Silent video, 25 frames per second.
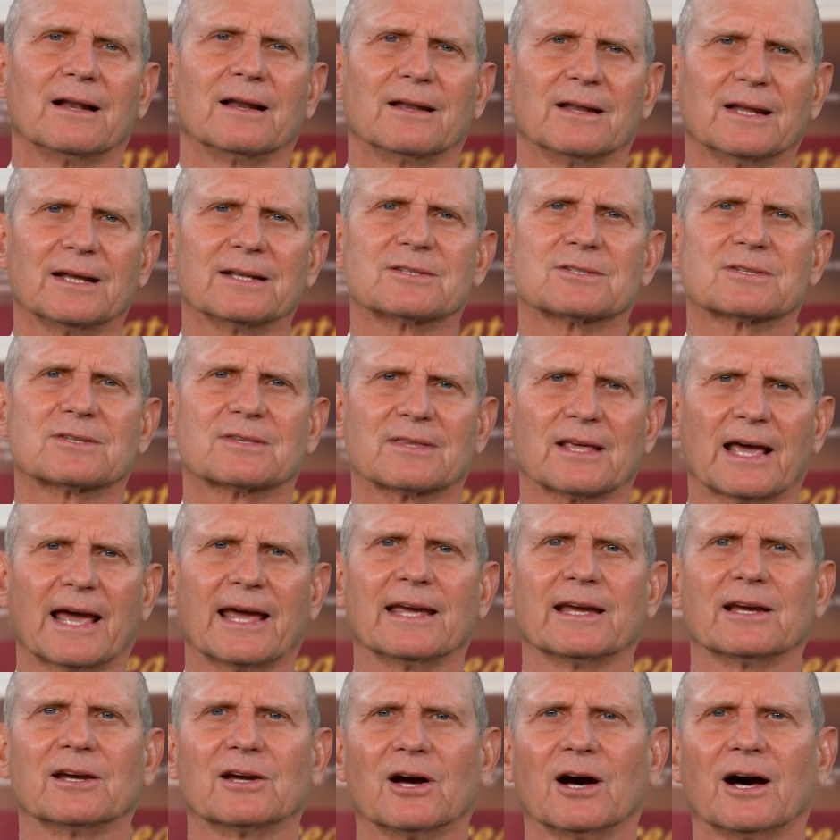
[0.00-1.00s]
Let's
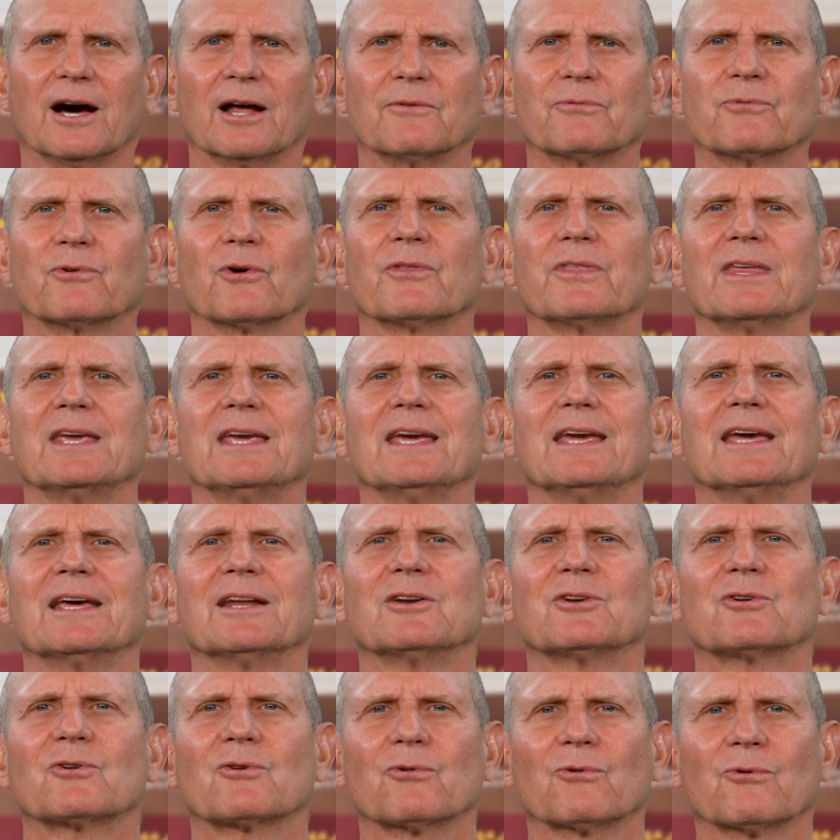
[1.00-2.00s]
thank God for the
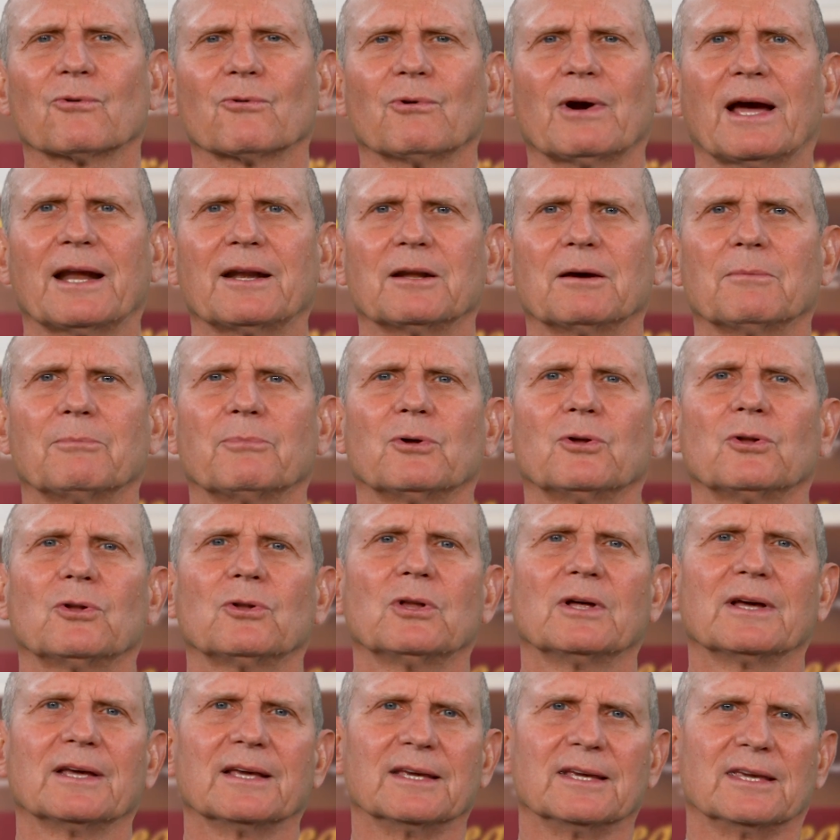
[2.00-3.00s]

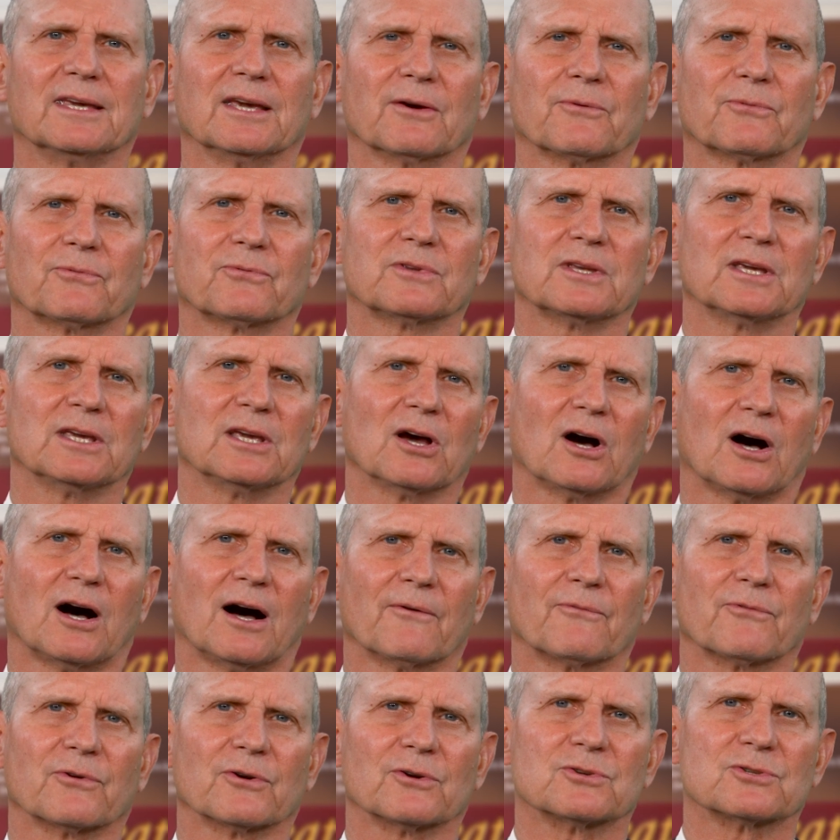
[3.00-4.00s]
incredible gift He
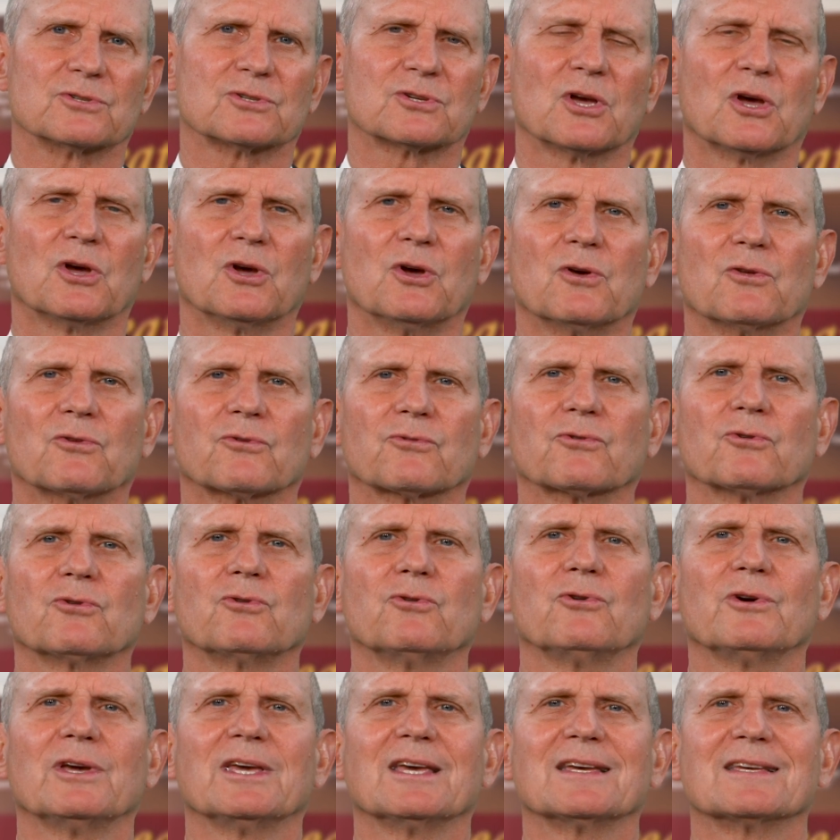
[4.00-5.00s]
offers
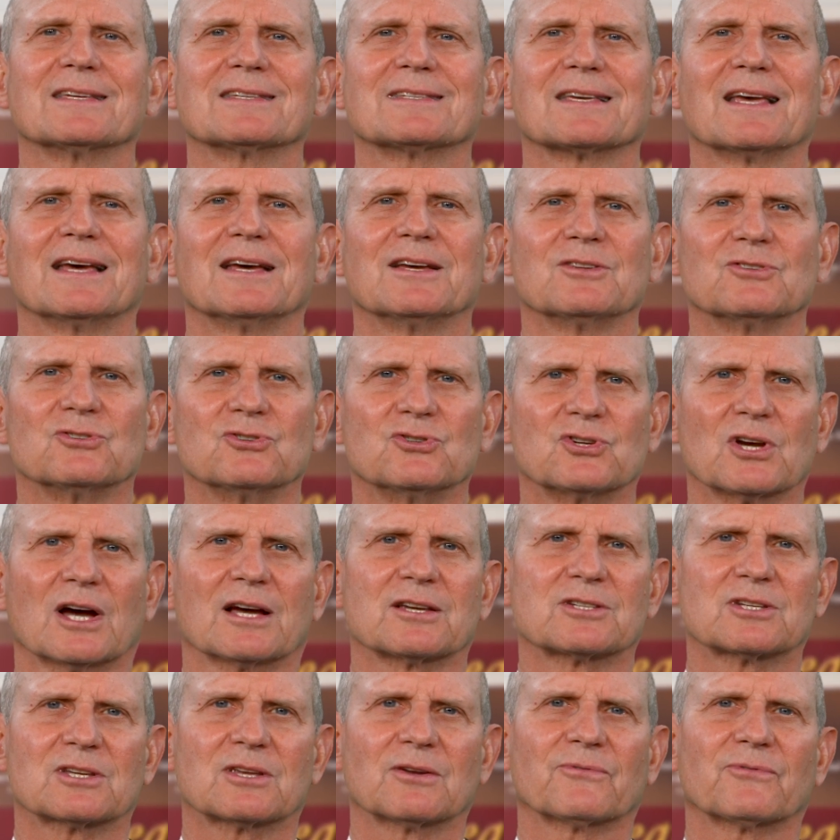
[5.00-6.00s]
through His
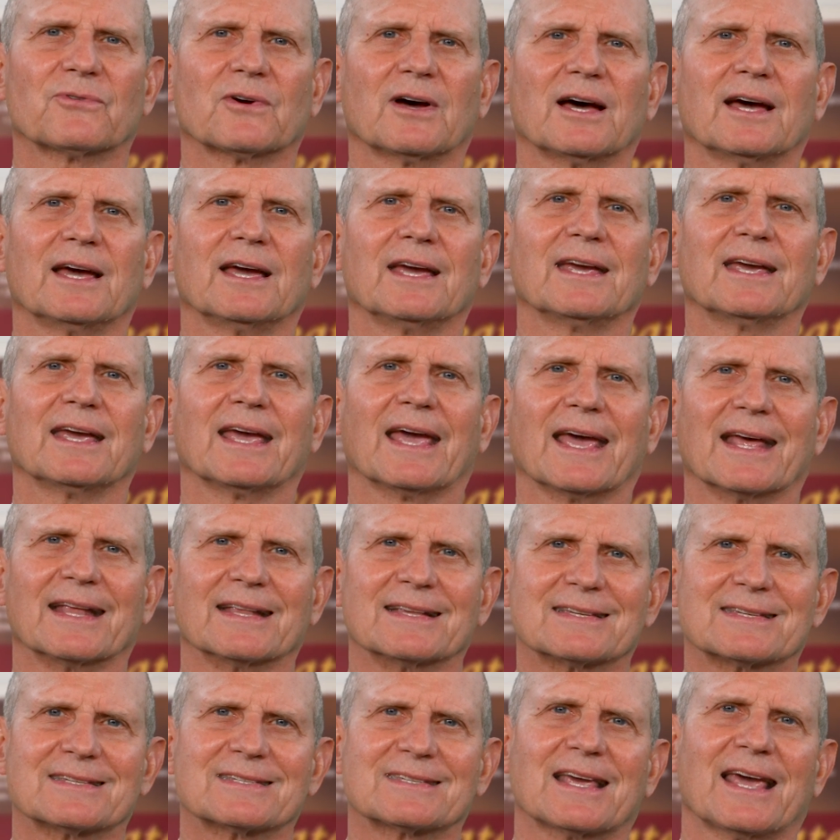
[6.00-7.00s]
justifying
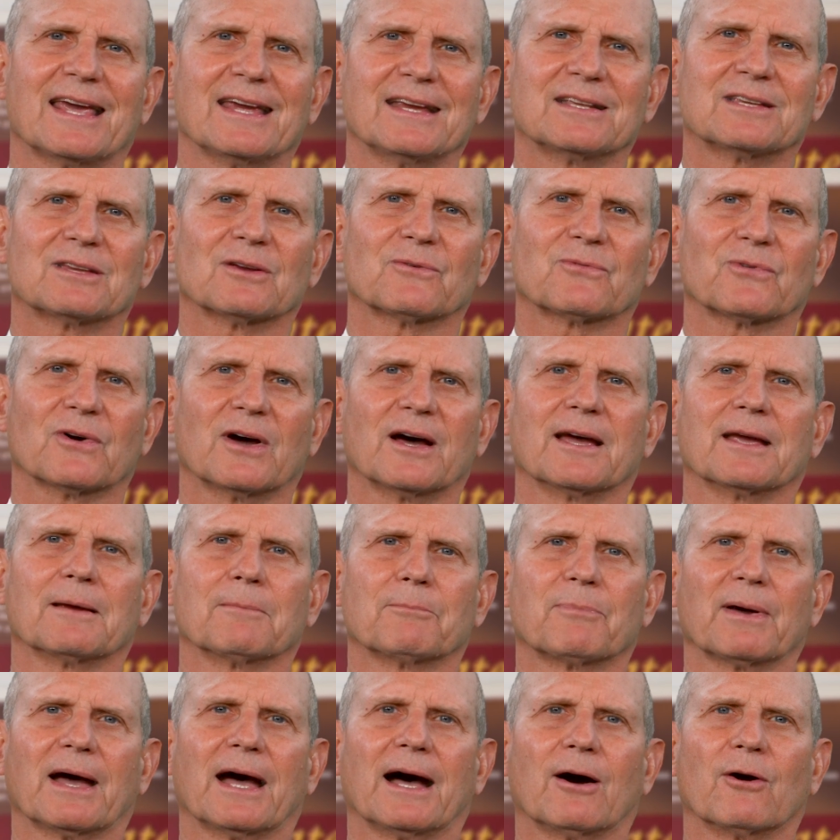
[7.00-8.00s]
and sanctifying
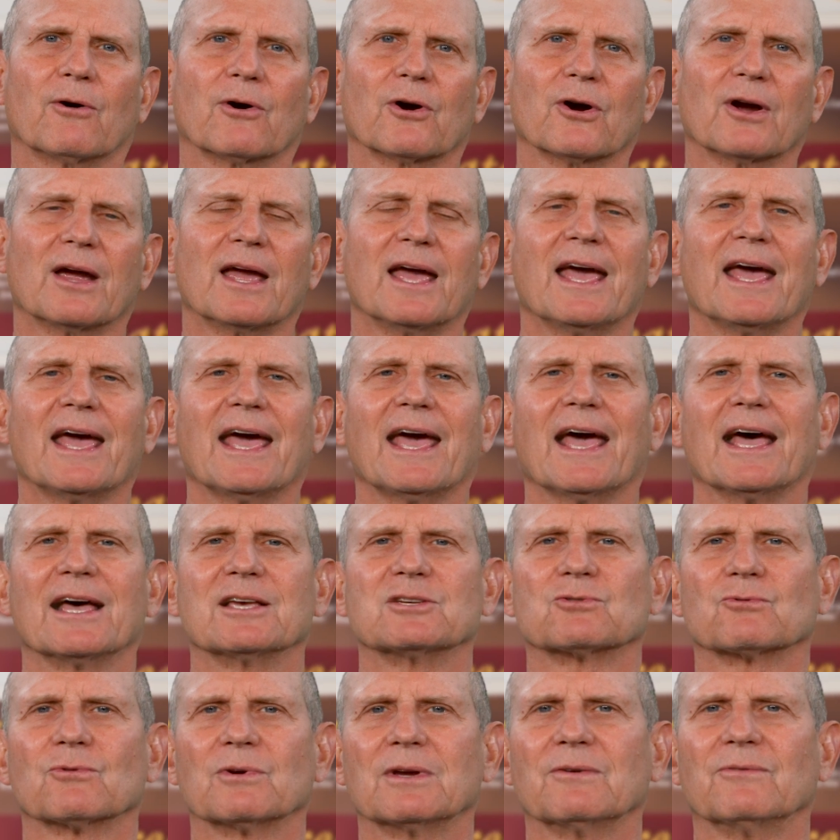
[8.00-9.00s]
power
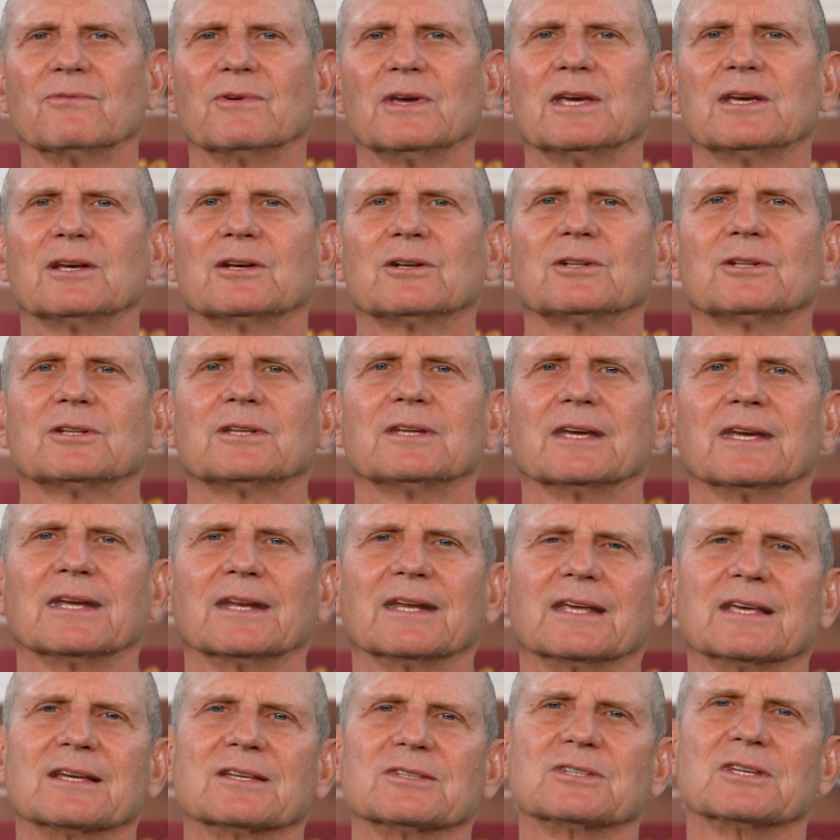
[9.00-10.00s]
as revealed in
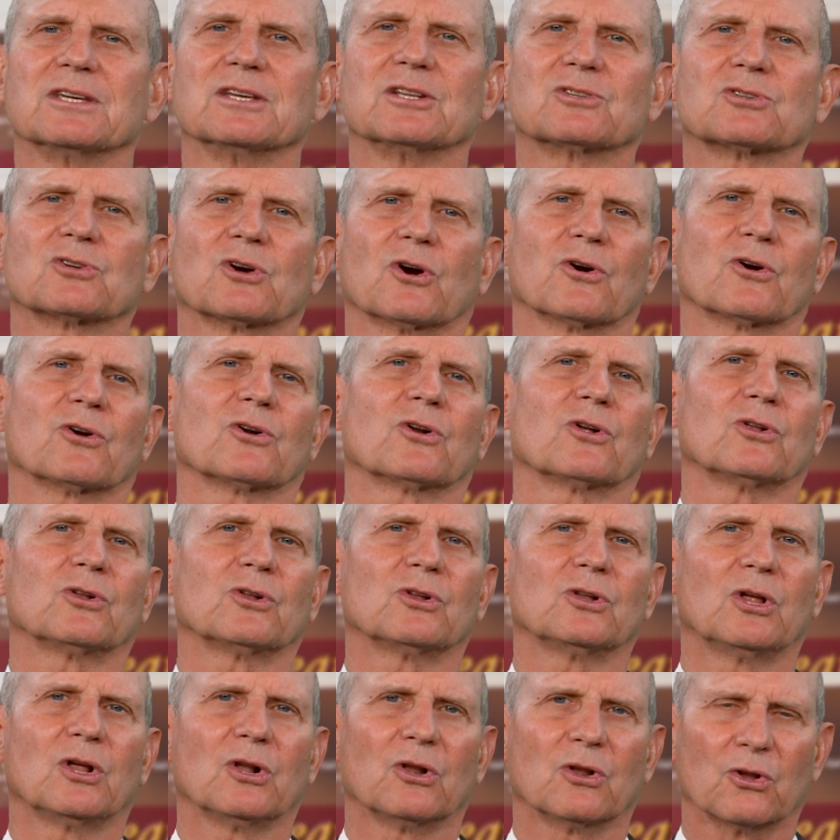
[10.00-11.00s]
His
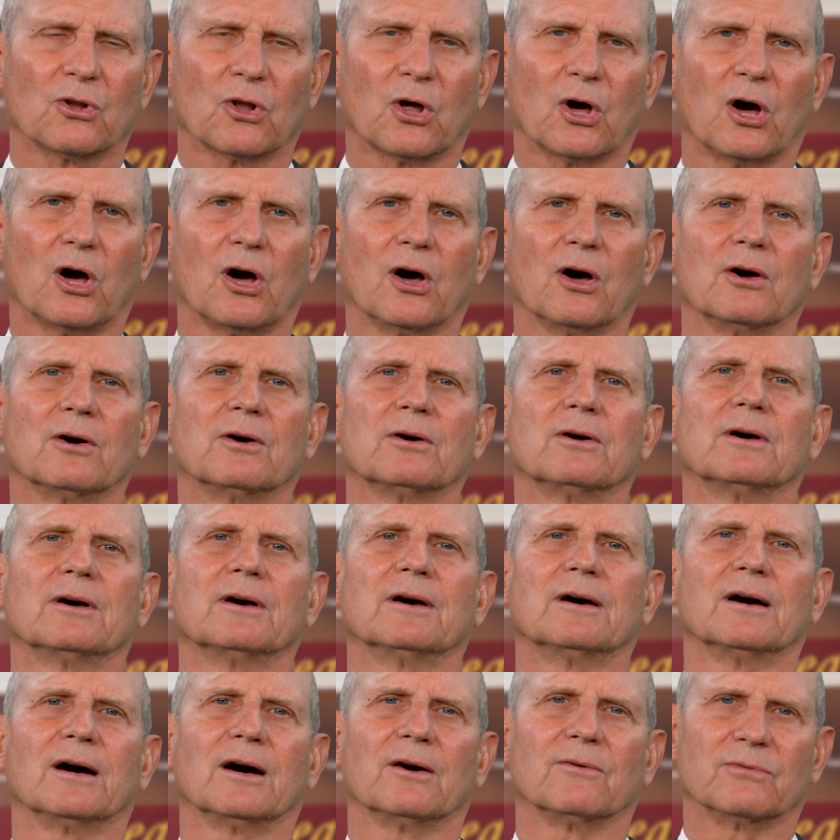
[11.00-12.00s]
eternal law
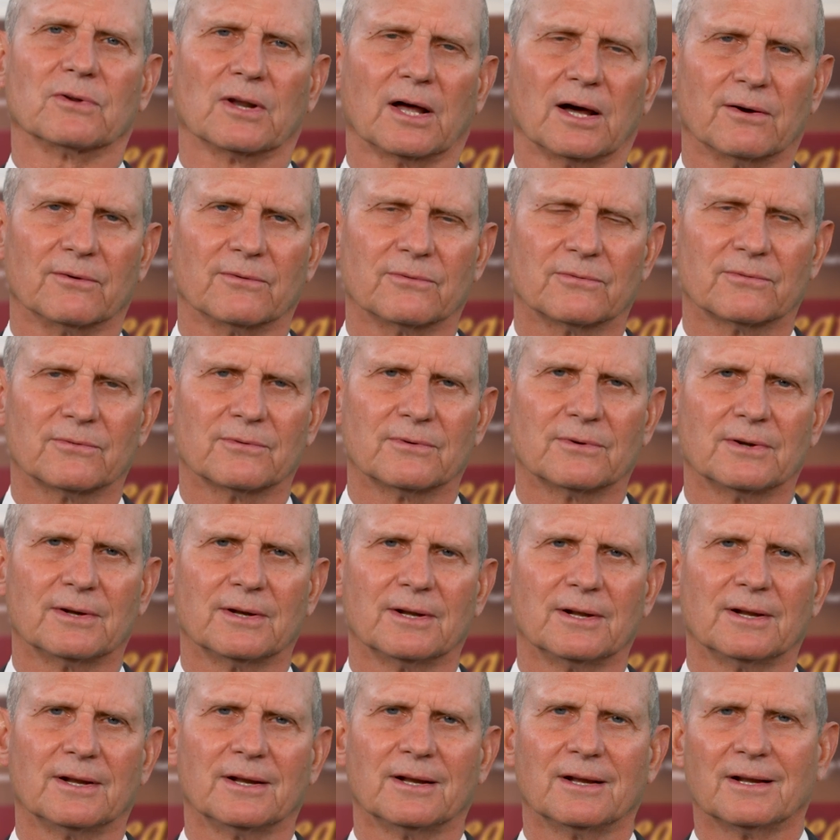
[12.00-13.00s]
of love.
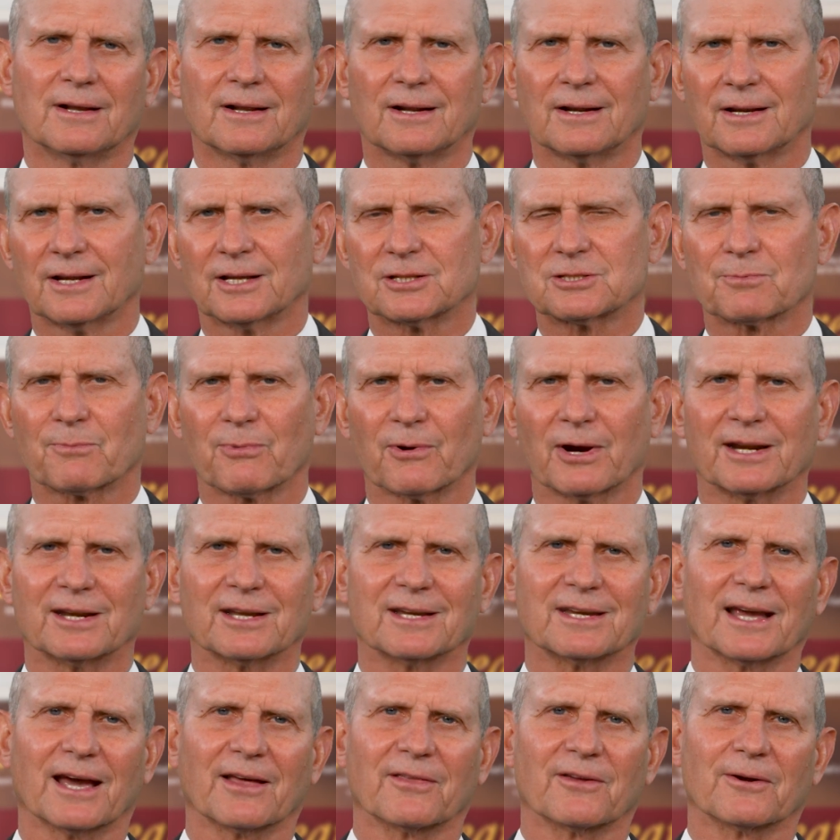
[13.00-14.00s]
Let's pray
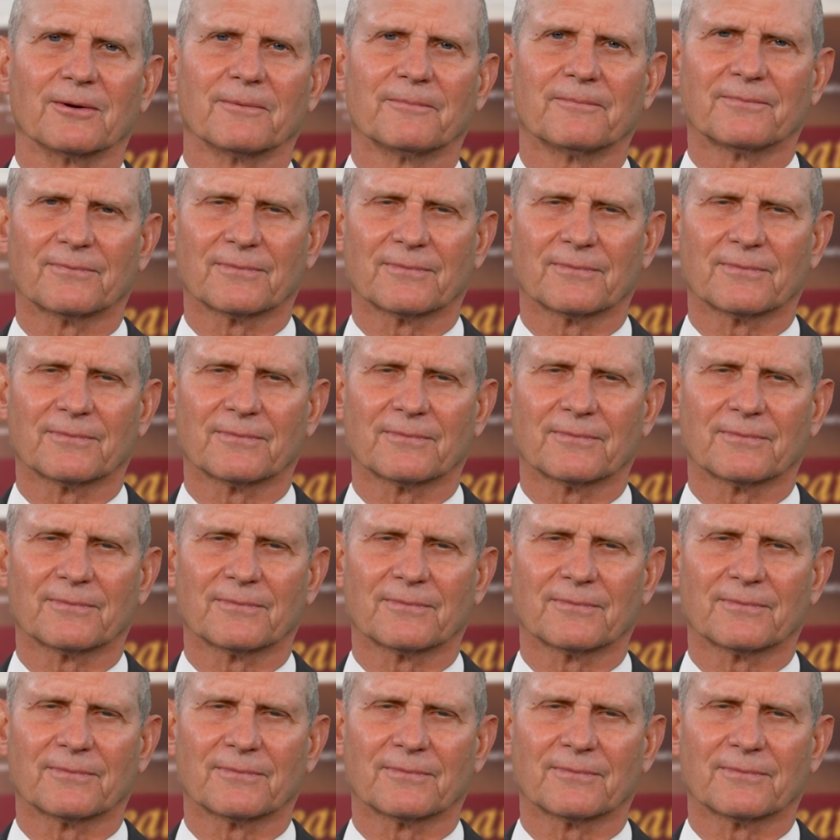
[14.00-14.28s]
together.